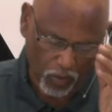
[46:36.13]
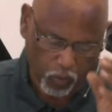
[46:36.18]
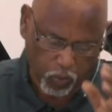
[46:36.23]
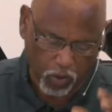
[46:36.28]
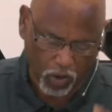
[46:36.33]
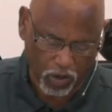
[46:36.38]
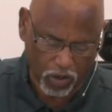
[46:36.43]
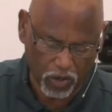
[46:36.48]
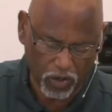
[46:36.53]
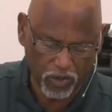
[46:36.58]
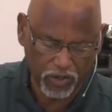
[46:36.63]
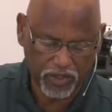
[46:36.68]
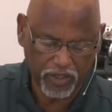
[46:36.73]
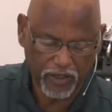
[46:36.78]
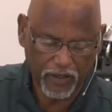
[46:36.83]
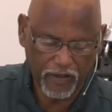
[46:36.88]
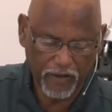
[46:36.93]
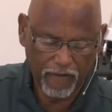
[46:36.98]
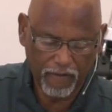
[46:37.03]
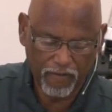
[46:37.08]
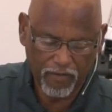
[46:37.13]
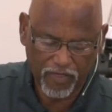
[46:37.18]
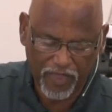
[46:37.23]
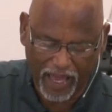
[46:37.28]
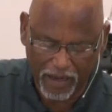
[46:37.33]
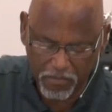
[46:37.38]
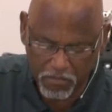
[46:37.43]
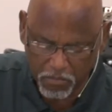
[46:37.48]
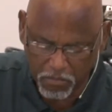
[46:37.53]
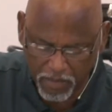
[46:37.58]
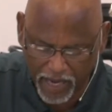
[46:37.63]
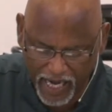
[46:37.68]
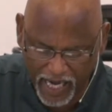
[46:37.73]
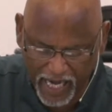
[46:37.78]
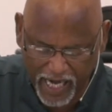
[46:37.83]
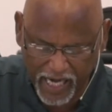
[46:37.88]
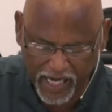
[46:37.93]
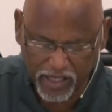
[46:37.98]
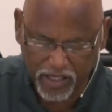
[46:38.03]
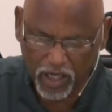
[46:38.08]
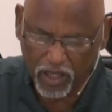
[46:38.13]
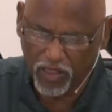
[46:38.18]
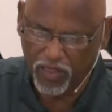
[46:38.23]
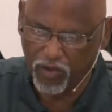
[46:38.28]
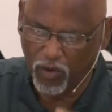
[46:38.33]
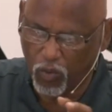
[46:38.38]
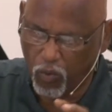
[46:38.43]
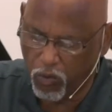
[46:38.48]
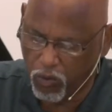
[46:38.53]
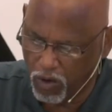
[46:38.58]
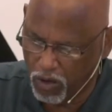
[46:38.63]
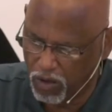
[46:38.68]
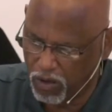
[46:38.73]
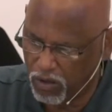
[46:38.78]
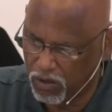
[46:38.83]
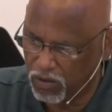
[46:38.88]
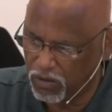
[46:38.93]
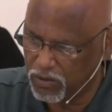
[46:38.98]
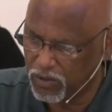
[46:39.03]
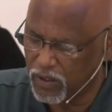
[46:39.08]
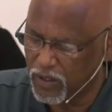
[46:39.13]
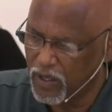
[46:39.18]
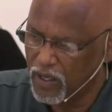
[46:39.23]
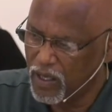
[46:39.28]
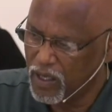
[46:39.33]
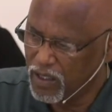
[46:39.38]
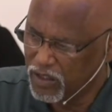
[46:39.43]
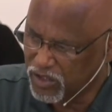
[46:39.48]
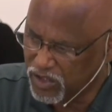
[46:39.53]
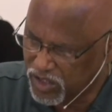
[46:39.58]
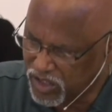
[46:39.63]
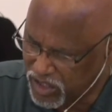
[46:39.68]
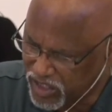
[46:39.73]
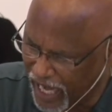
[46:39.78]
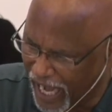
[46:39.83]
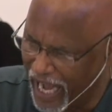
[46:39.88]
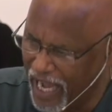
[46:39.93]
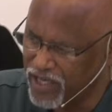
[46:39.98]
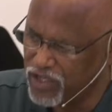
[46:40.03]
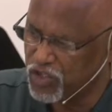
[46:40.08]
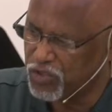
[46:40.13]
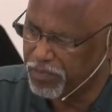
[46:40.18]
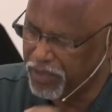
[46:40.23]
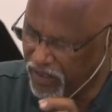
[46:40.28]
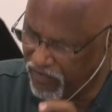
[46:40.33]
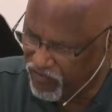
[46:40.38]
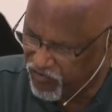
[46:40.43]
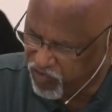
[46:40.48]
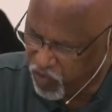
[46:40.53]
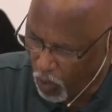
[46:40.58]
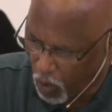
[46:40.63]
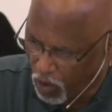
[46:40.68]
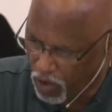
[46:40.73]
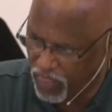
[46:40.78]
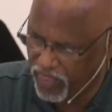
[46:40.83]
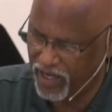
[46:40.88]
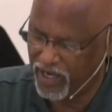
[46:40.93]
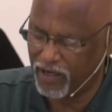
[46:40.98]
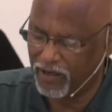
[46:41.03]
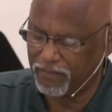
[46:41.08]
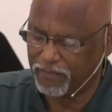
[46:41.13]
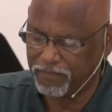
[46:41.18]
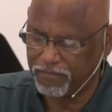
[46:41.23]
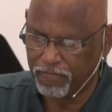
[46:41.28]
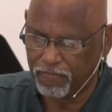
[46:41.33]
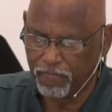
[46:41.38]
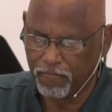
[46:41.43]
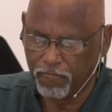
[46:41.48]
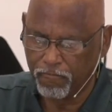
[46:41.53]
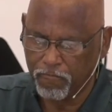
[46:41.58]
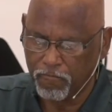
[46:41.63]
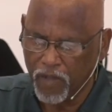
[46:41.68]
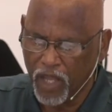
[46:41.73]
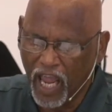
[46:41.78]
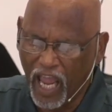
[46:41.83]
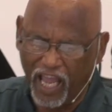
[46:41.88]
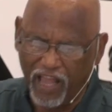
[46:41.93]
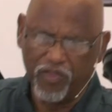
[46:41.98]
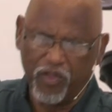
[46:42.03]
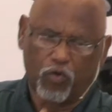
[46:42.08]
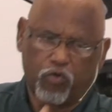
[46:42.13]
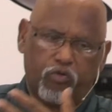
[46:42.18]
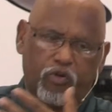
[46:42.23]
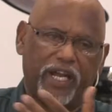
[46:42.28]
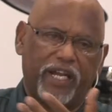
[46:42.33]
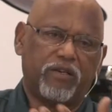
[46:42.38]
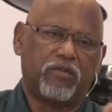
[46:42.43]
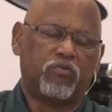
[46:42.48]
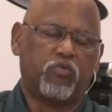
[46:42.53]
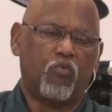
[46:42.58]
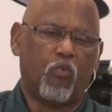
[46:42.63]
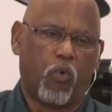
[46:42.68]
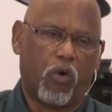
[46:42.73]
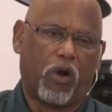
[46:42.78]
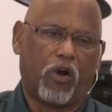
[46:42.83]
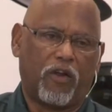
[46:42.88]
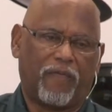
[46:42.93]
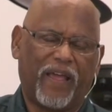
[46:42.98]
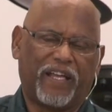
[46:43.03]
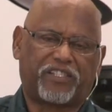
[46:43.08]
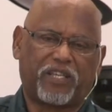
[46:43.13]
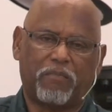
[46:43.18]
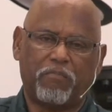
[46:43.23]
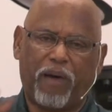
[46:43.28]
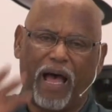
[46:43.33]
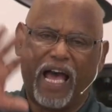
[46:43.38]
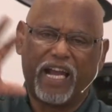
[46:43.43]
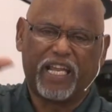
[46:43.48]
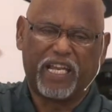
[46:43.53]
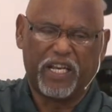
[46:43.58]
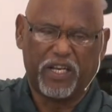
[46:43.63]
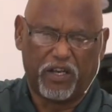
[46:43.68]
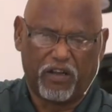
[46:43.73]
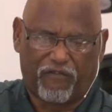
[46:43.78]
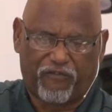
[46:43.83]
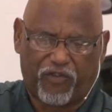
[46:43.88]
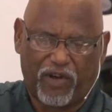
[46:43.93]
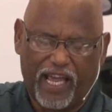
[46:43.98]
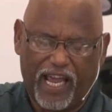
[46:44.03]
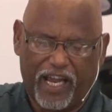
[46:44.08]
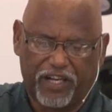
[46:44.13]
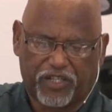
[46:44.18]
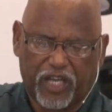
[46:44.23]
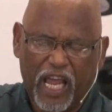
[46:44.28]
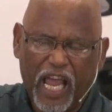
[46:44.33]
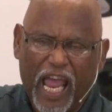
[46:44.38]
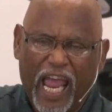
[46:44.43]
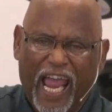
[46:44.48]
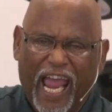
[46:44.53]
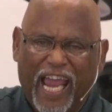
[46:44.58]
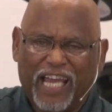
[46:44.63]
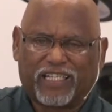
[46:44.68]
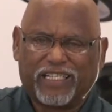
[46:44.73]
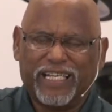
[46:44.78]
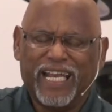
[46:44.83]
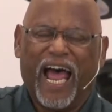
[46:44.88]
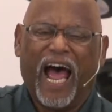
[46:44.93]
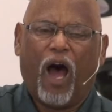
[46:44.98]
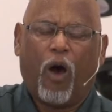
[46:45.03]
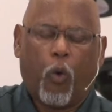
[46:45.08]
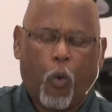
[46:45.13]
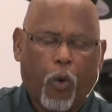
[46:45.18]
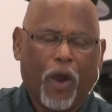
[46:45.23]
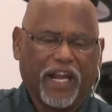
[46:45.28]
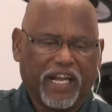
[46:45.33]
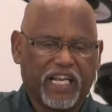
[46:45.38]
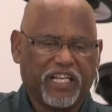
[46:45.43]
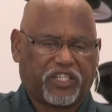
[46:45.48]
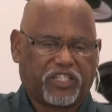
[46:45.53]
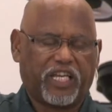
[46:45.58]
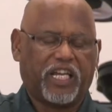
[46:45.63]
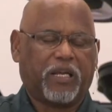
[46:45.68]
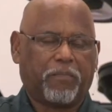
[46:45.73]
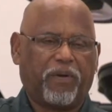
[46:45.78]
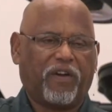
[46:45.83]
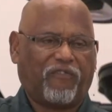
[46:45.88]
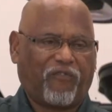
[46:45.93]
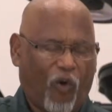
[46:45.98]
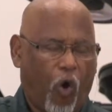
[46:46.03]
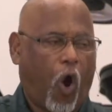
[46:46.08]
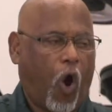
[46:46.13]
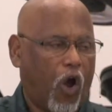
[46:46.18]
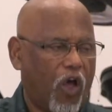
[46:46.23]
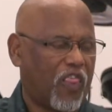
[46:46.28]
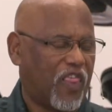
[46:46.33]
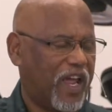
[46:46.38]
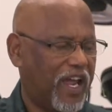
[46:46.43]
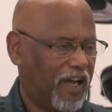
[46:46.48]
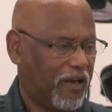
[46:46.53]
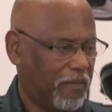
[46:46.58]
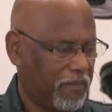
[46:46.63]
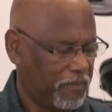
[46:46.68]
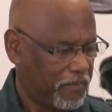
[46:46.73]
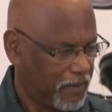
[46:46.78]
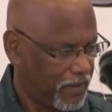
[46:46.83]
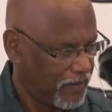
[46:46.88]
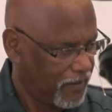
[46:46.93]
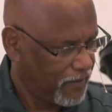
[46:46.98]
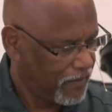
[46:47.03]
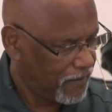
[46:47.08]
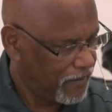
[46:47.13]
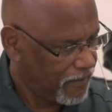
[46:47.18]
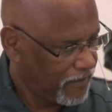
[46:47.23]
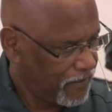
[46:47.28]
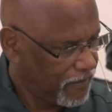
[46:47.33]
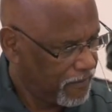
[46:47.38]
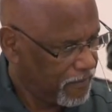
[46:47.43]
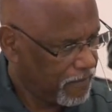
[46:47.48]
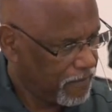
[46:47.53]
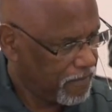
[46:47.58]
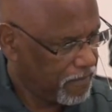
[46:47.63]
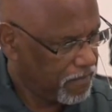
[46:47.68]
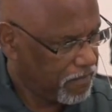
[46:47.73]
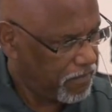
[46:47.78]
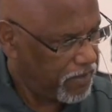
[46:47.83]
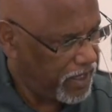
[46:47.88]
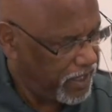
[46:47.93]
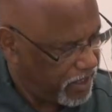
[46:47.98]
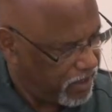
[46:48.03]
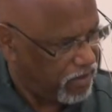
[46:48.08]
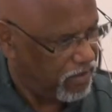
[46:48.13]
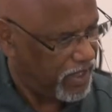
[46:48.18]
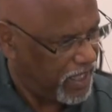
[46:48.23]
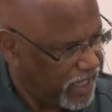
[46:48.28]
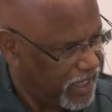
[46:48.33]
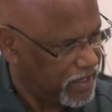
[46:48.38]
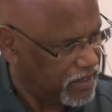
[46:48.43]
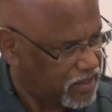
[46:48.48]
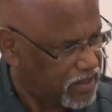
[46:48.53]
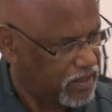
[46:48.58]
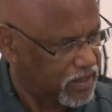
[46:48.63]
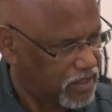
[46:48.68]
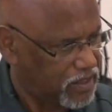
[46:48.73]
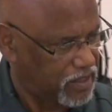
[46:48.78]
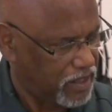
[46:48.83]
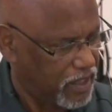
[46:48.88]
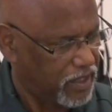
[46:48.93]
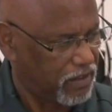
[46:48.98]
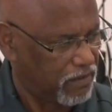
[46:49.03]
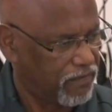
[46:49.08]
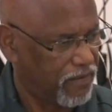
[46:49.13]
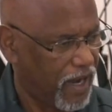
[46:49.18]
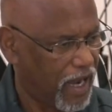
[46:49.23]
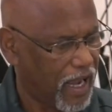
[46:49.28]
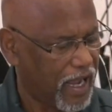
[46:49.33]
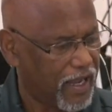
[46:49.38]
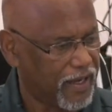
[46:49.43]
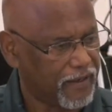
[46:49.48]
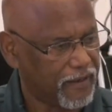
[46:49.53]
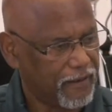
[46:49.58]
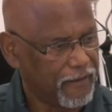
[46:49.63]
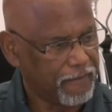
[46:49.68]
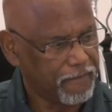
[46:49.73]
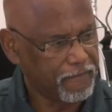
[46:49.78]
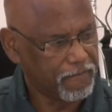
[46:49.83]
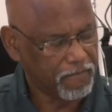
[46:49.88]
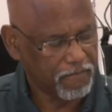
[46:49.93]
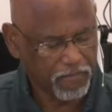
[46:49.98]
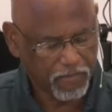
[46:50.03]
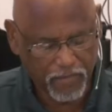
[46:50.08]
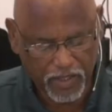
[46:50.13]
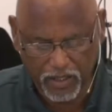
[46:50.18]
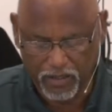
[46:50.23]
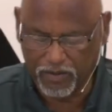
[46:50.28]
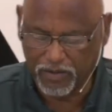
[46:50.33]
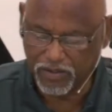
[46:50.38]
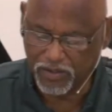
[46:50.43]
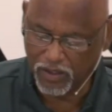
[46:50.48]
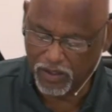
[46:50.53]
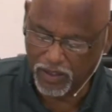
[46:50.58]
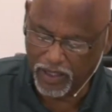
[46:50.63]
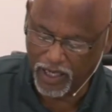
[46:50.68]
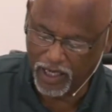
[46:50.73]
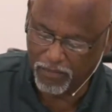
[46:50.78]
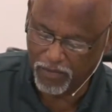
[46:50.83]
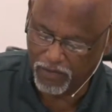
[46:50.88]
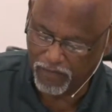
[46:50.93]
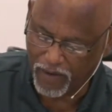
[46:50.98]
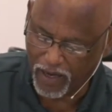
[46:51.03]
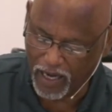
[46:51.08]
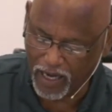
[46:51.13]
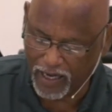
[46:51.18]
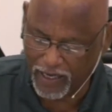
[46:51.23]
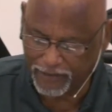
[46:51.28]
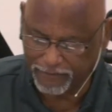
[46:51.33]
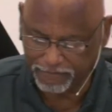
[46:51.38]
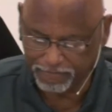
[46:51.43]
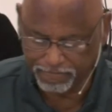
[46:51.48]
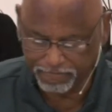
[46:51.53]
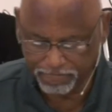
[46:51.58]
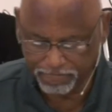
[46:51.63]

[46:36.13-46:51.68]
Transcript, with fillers: the word that made the world stands before them. And the written word that's embodied in the flesh is now witnessing before them. Here is the Son of God. Here is the Lamb of God.